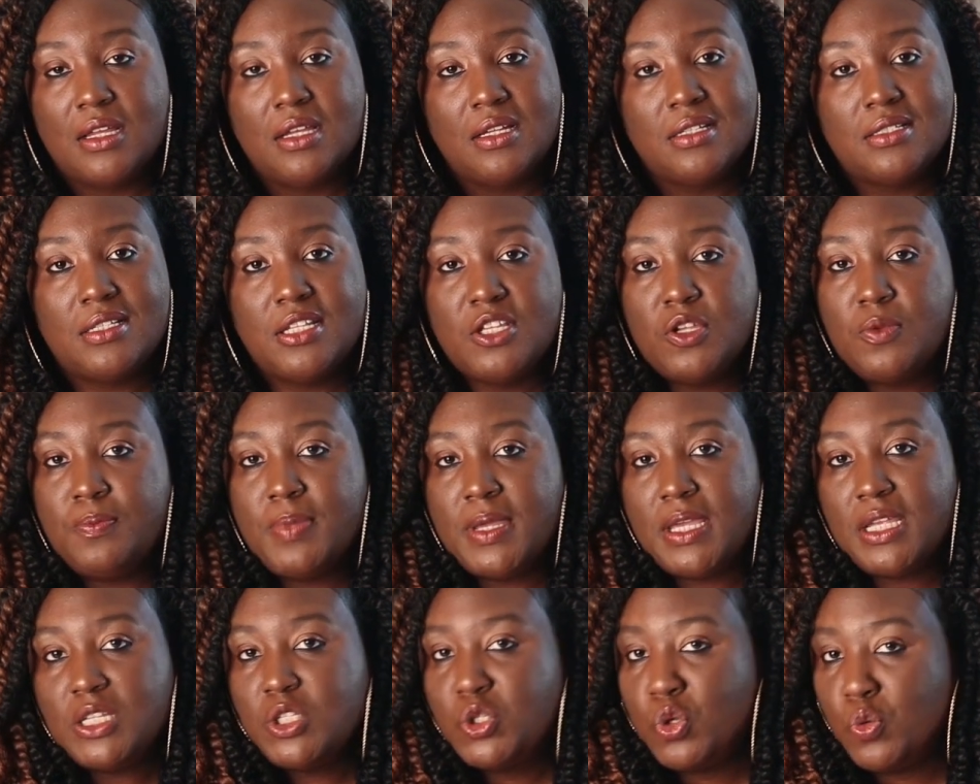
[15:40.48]
So you're
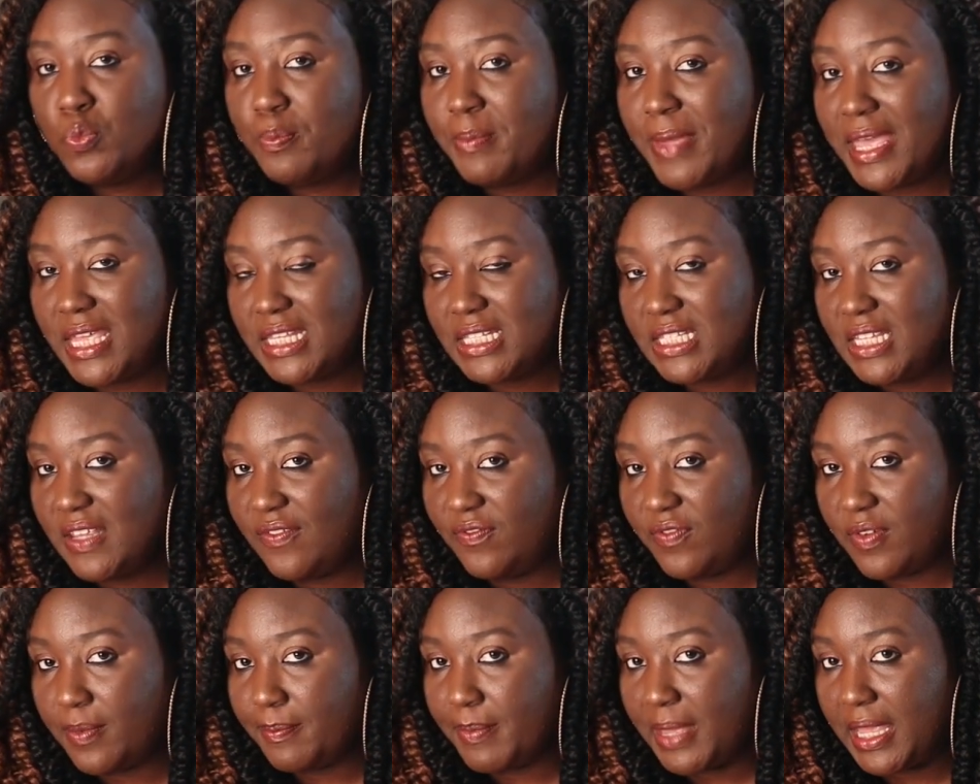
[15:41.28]
being too messy
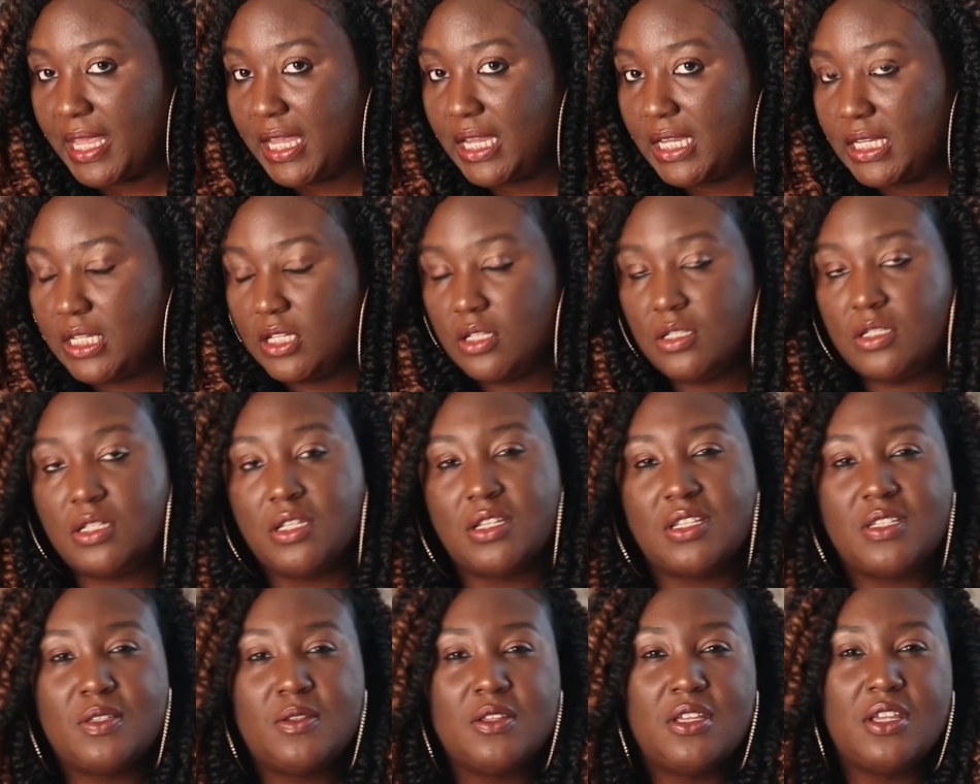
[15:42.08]
for me.
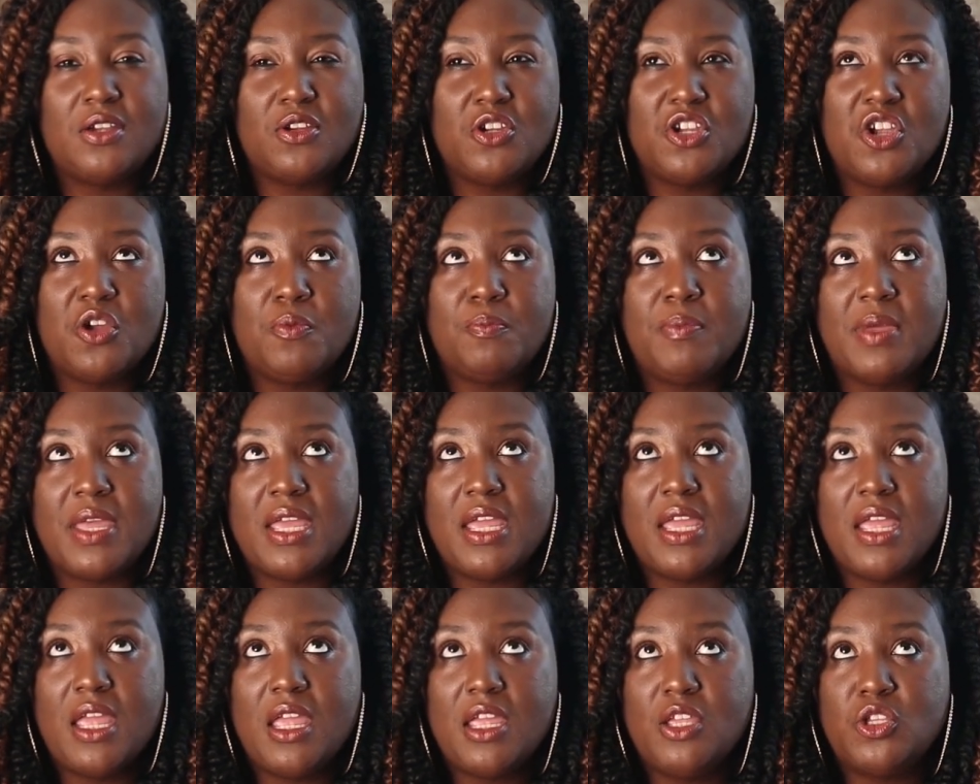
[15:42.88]
You're
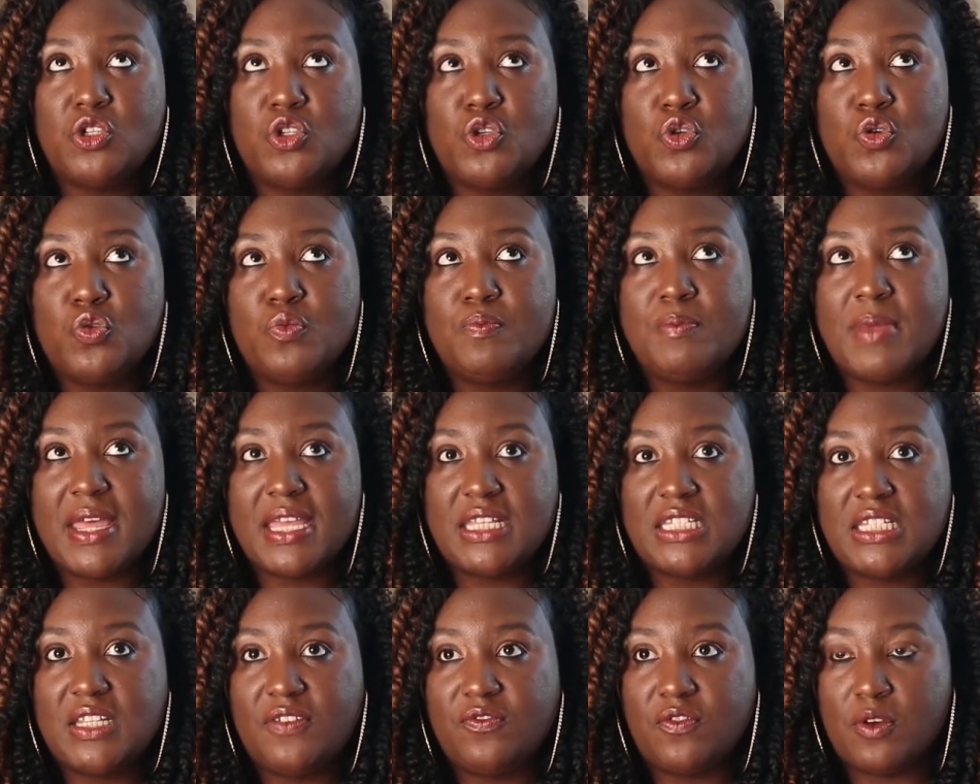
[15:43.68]
being too
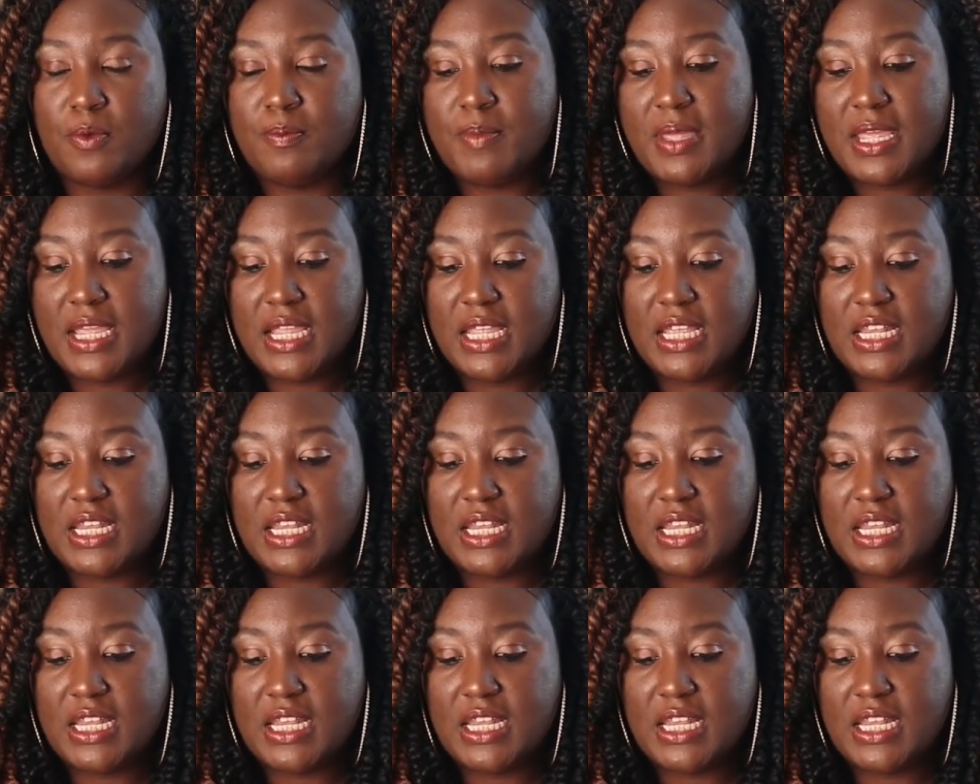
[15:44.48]
messy for me.